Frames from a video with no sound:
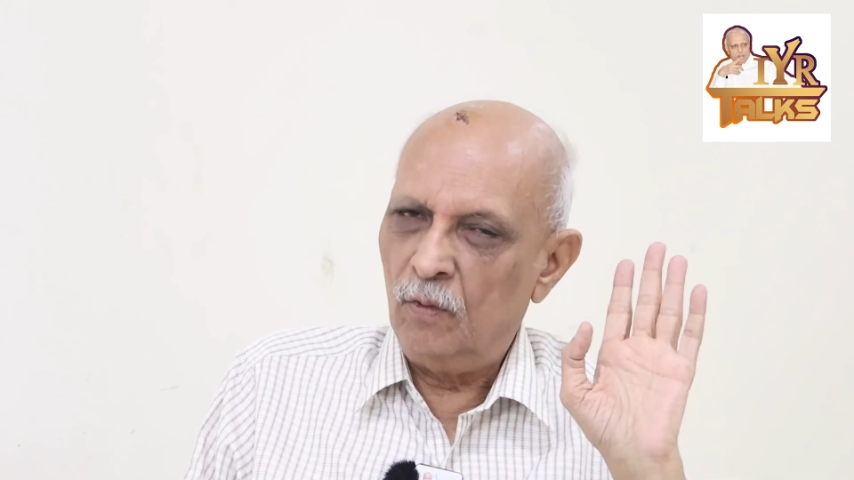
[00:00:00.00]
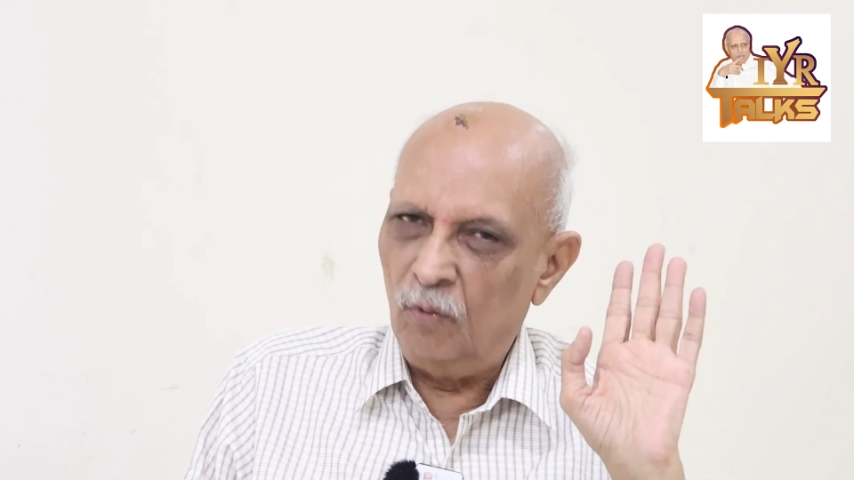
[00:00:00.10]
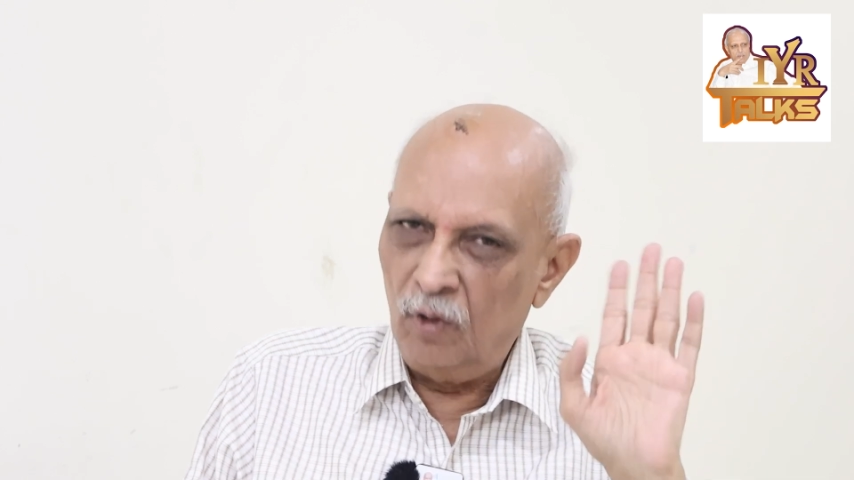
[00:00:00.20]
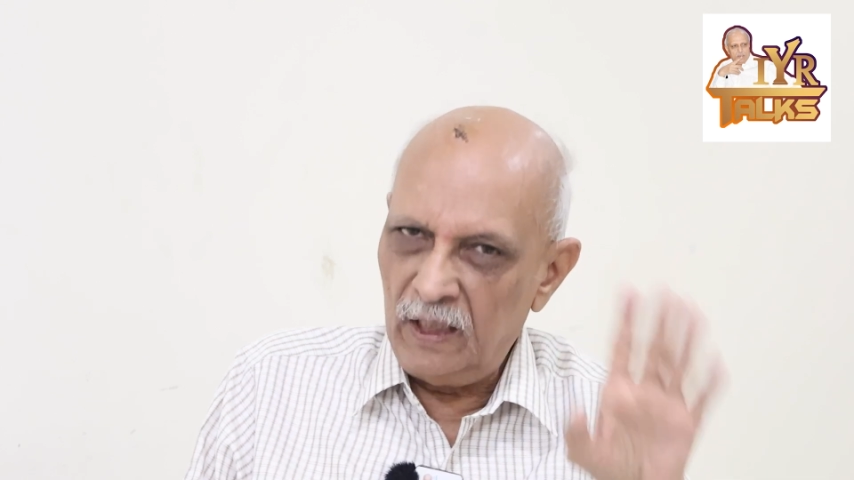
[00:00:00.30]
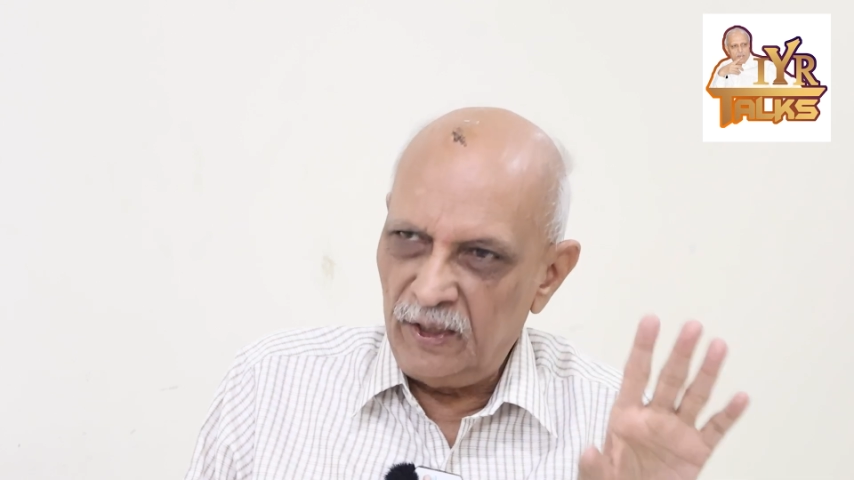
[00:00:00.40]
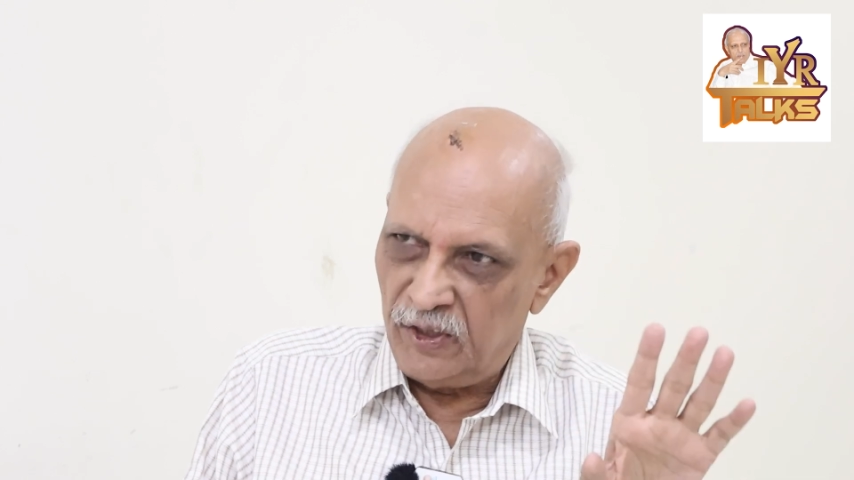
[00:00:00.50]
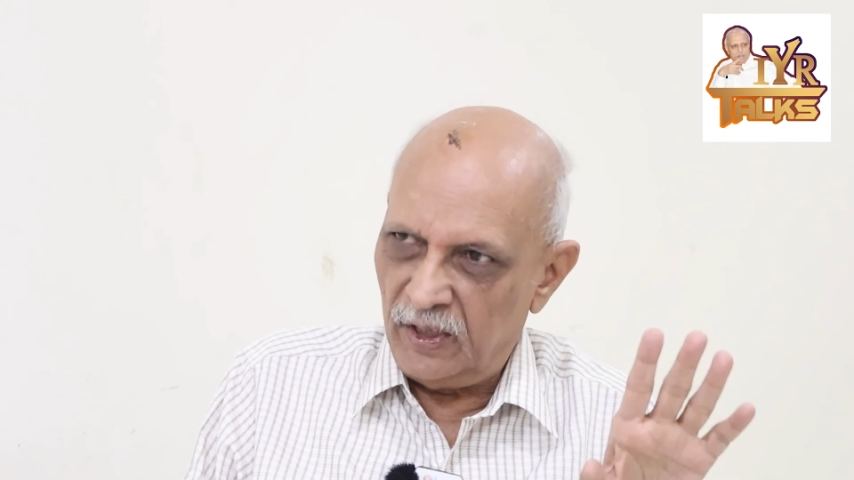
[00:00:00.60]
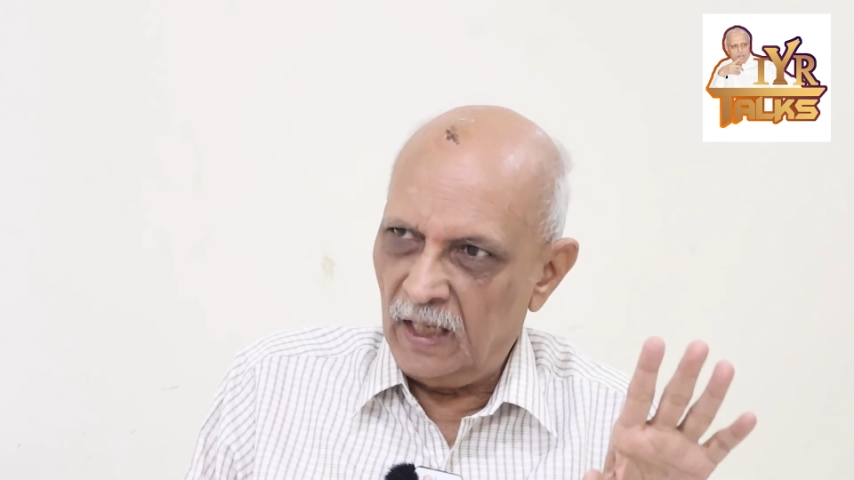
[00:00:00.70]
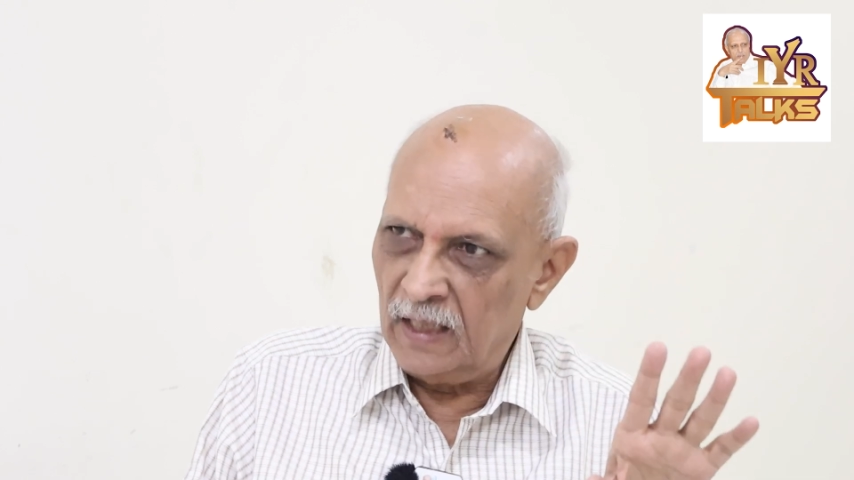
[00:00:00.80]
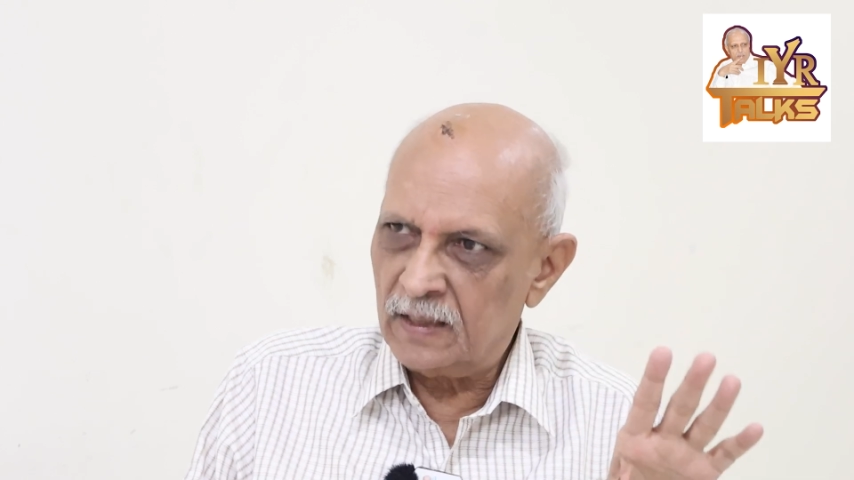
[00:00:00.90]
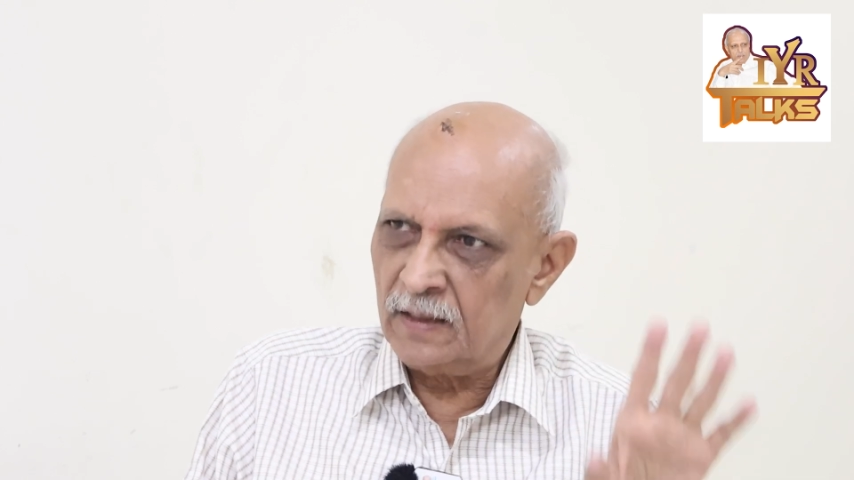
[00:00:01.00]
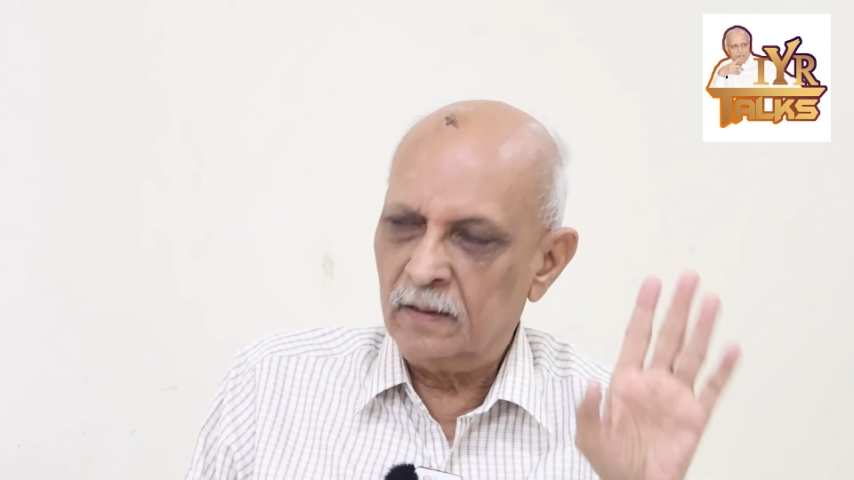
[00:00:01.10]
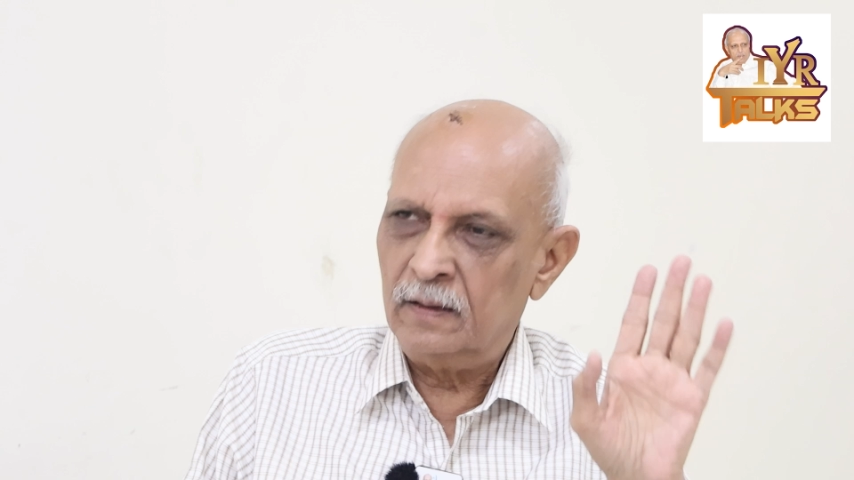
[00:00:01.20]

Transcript: only Shias